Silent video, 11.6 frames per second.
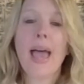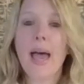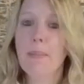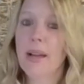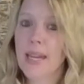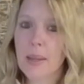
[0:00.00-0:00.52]

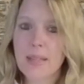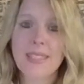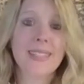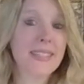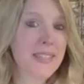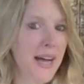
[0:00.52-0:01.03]
And my name is
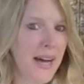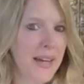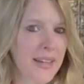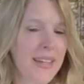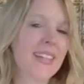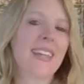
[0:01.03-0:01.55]

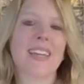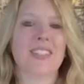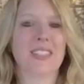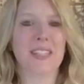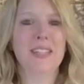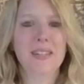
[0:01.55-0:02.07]
Donna, in case
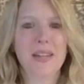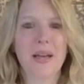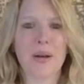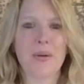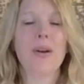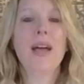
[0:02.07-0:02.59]
you didn't
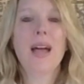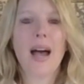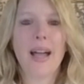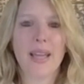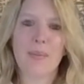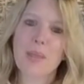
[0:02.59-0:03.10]
know.
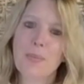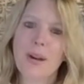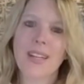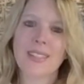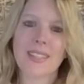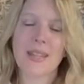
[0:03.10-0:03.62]
I am the
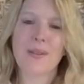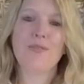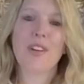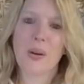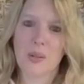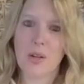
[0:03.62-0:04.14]
president and
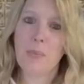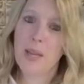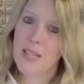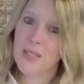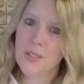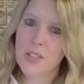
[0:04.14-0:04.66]
founder of
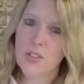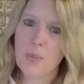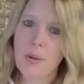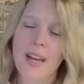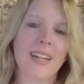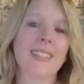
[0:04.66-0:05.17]
Pastries for
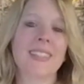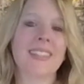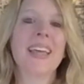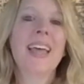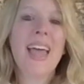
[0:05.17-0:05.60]
Pets.